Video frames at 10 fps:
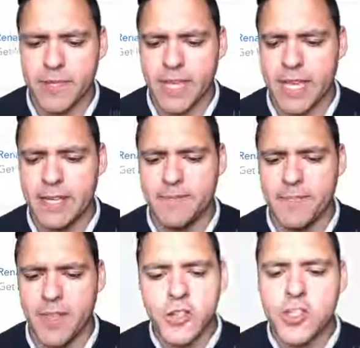Okay,
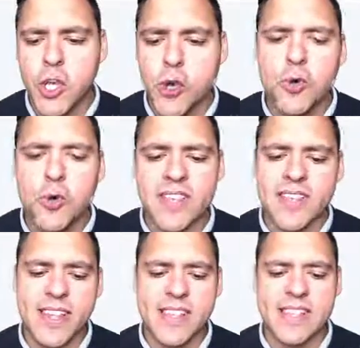Tools
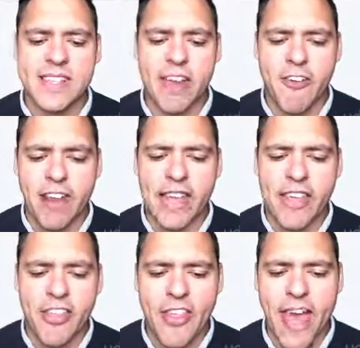isn't
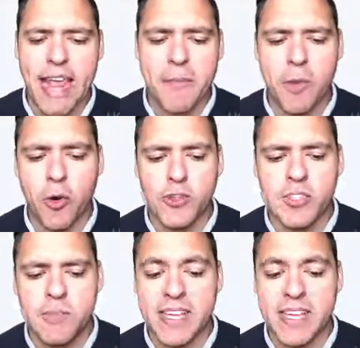necessarily that important,